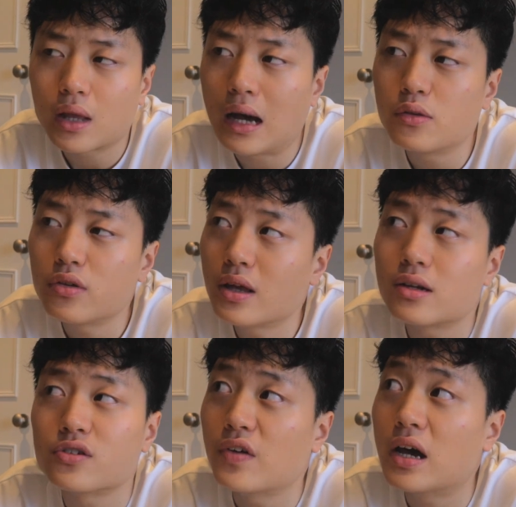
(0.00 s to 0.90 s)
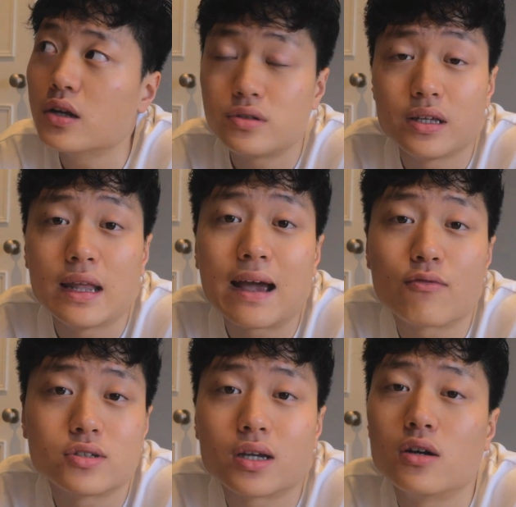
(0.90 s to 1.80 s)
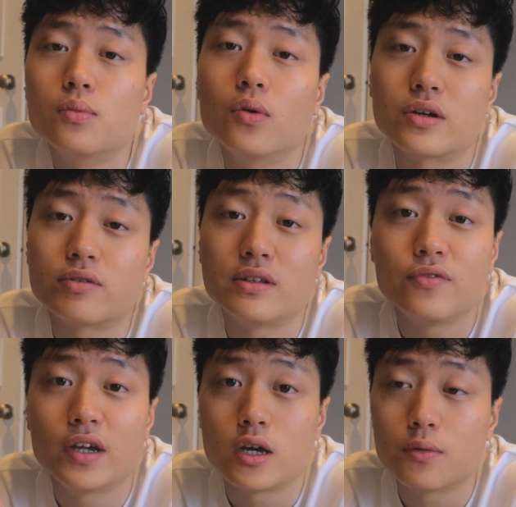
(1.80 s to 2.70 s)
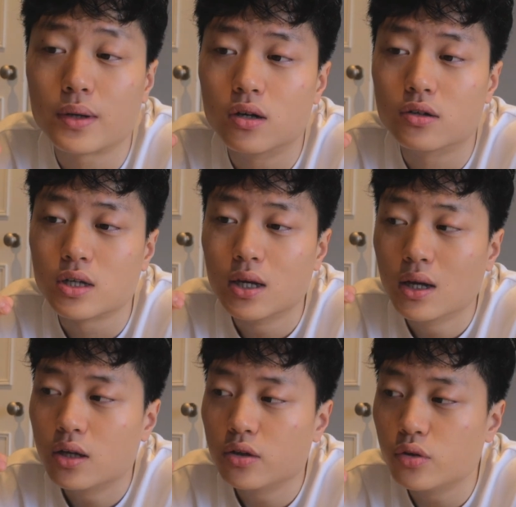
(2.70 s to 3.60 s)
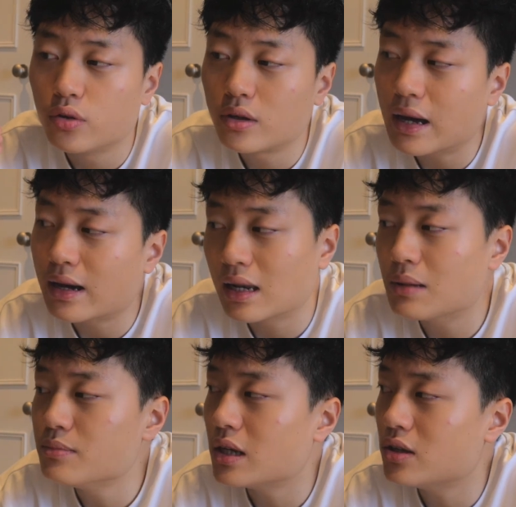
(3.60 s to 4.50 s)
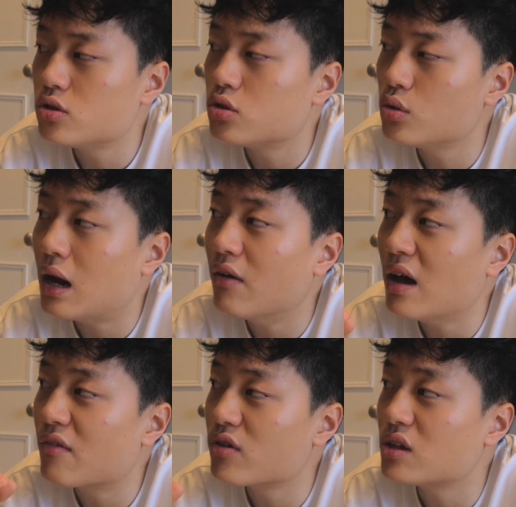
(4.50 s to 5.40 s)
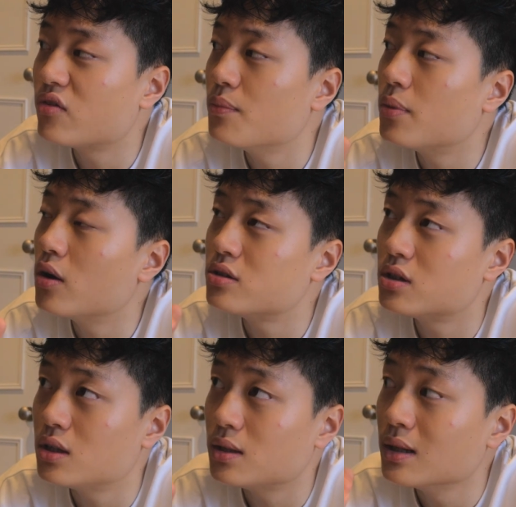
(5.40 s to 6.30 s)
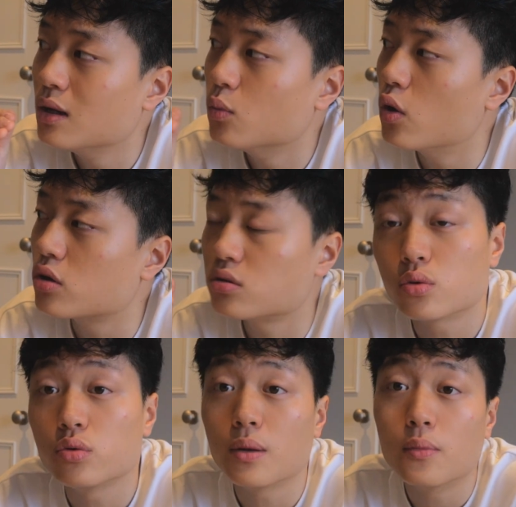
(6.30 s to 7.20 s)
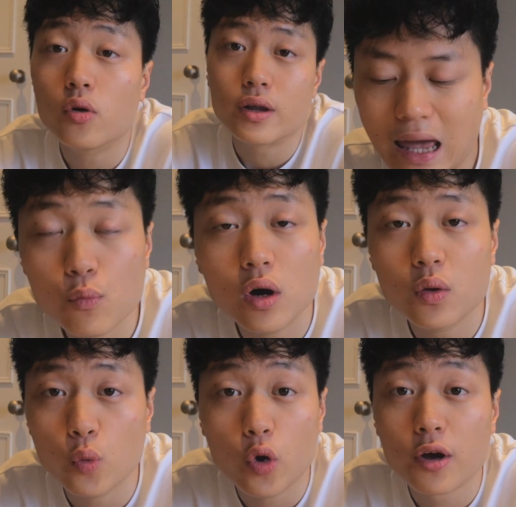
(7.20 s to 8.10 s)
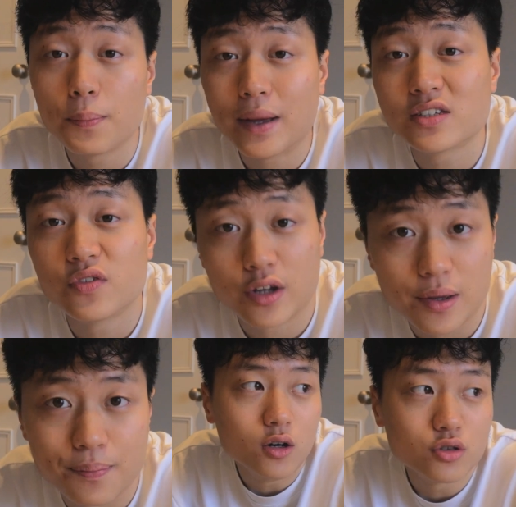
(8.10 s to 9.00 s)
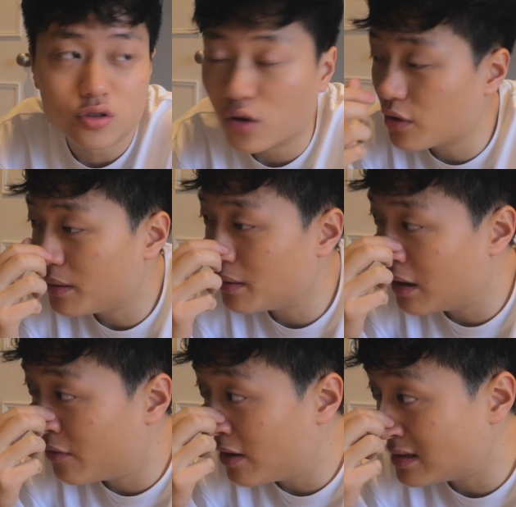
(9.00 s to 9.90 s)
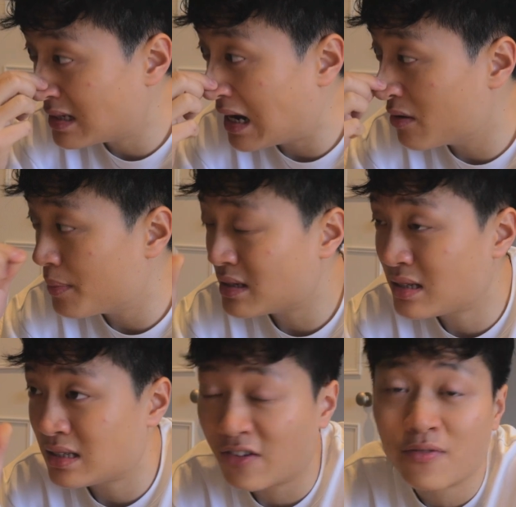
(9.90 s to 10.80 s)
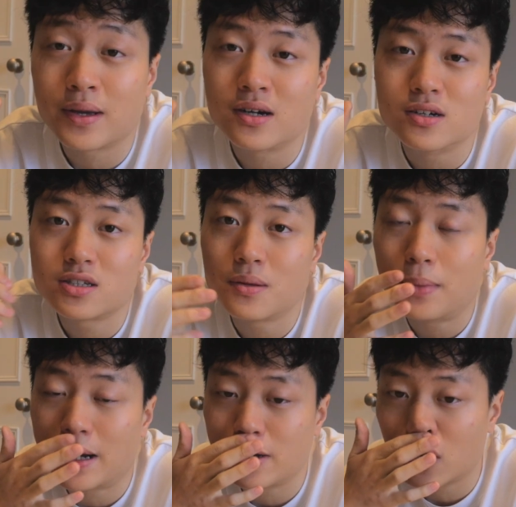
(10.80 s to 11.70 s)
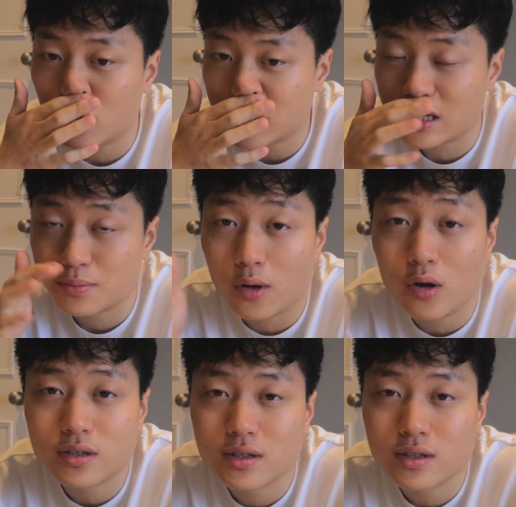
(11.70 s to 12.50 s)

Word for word: I do think there's values in every single morning routine video because you get a glimpse into how every different person works through the morning and what work best for them. Also sorry if I sound a bit stiff because my nose is blocked.